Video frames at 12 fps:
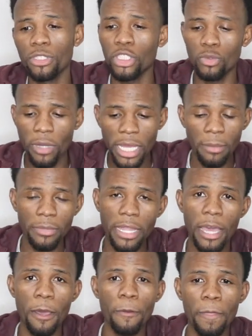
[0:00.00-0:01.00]
just write them
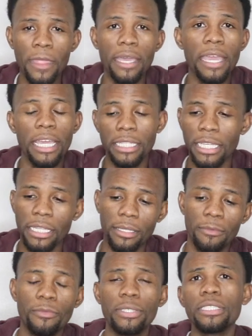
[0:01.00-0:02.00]
down and
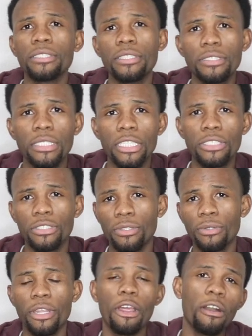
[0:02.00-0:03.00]
then visit your teacher
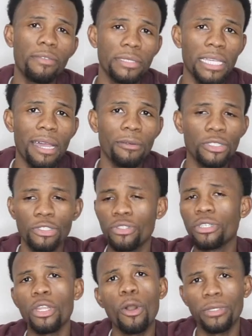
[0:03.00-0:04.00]
during their office hours, or you
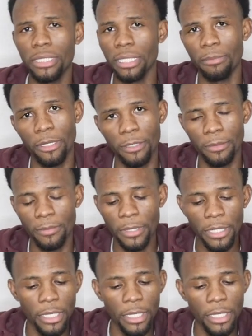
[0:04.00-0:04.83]
can always email them.